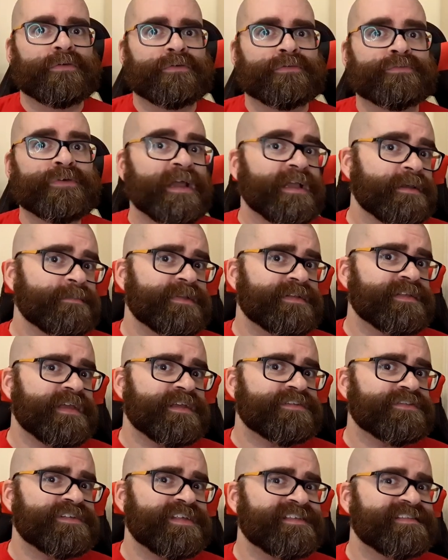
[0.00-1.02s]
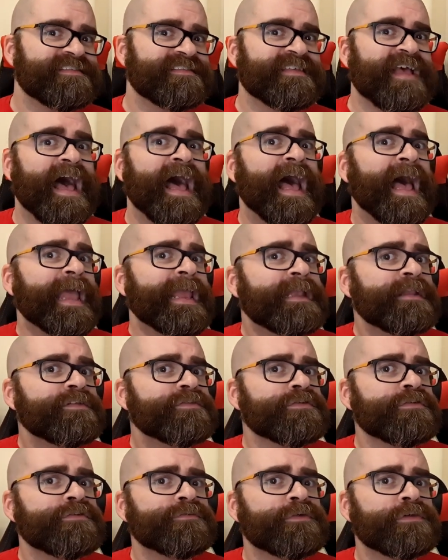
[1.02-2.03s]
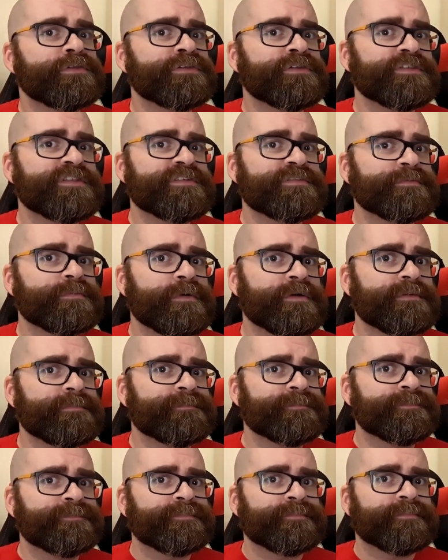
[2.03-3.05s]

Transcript: Recommendation is kind of twofold on this one.